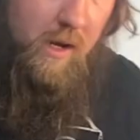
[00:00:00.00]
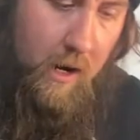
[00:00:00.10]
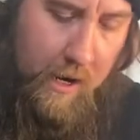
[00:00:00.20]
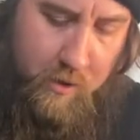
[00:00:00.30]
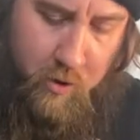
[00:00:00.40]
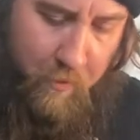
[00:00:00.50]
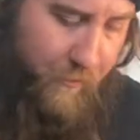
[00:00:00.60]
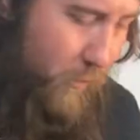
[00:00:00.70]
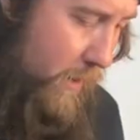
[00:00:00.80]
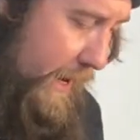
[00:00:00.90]
All right, so
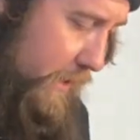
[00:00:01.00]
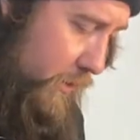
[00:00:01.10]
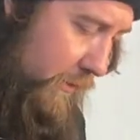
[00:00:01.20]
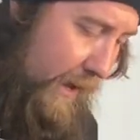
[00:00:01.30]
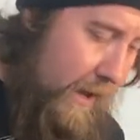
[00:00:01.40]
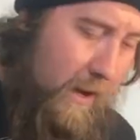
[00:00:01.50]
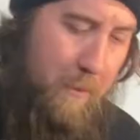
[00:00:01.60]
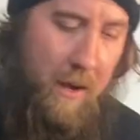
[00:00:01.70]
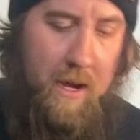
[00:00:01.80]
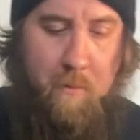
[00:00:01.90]
before I close that
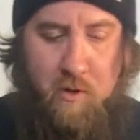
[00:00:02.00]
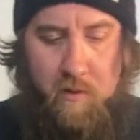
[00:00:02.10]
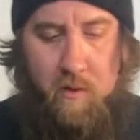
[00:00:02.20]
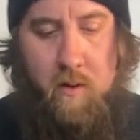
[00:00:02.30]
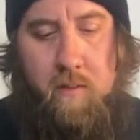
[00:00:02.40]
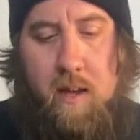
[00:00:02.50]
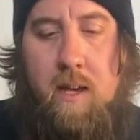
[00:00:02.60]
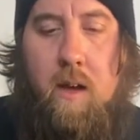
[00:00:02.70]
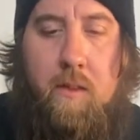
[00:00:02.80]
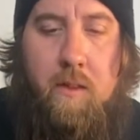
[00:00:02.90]
up, I'm just gonna
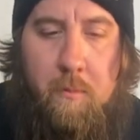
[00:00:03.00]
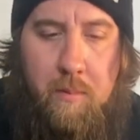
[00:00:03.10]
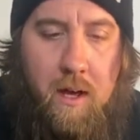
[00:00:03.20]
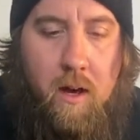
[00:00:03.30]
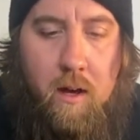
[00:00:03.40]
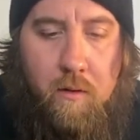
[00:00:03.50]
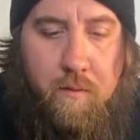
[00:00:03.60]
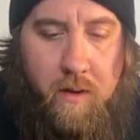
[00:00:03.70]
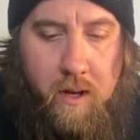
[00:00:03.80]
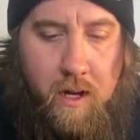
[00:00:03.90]
take a little bit of
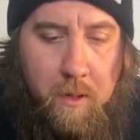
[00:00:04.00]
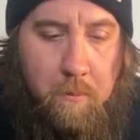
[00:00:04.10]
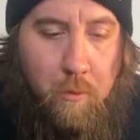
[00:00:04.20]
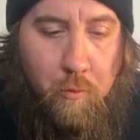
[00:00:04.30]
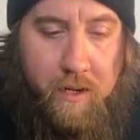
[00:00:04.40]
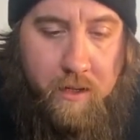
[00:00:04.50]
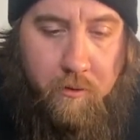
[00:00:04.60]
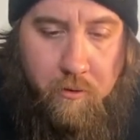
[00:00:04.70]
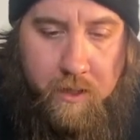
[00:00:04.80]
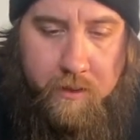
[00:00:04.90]
marine
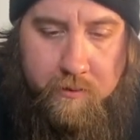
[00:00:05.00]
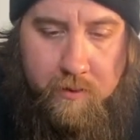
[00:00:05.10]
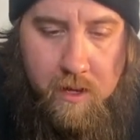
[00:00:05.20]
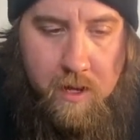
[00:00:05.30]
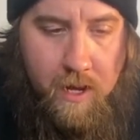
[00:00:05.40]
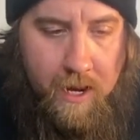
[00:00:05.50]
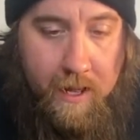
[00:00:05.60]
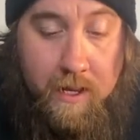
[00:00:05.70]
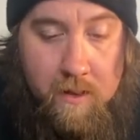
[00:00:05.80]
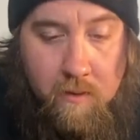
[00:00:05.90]
grease, and
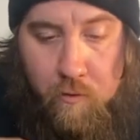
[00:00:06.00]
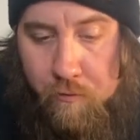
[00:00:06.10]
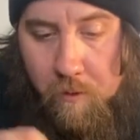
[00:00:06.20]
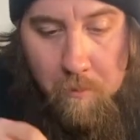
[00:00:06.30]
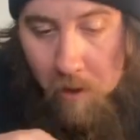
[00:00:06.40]
I got this from